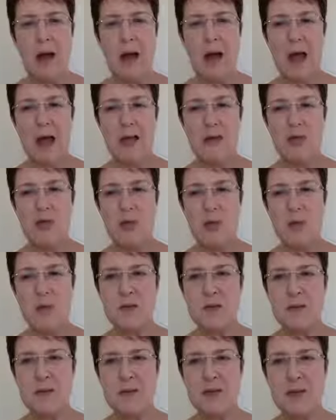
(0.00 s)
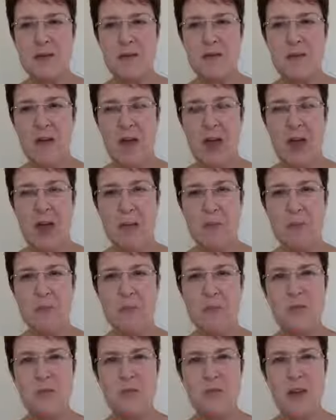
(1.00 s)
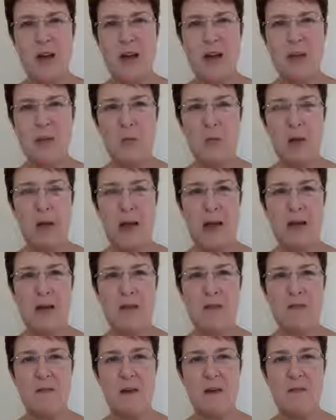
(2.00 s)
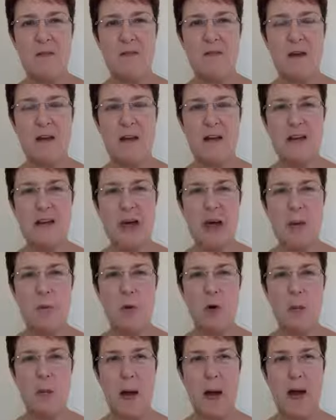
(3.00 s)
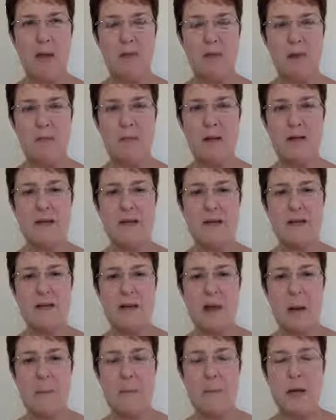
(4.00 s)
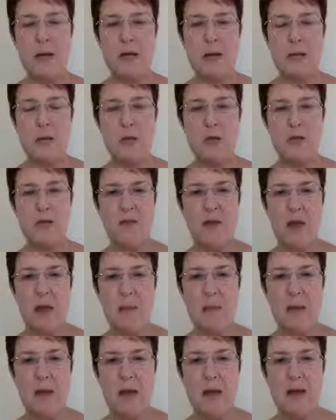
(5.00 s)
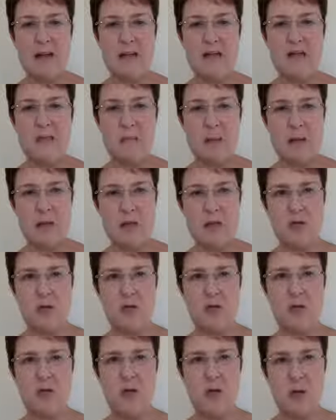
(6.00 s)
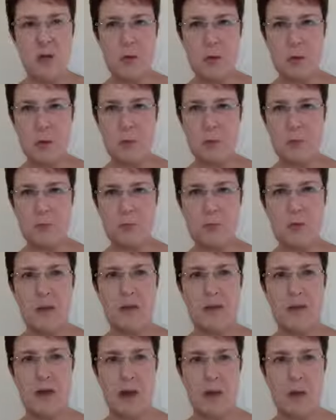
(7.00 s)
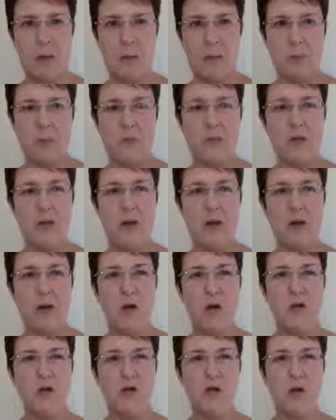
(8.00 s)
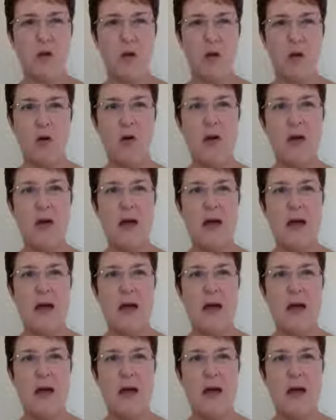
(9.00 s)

And you would find a way of finding out more about them that is amenable to them and informational to you. Now, before I go on too long,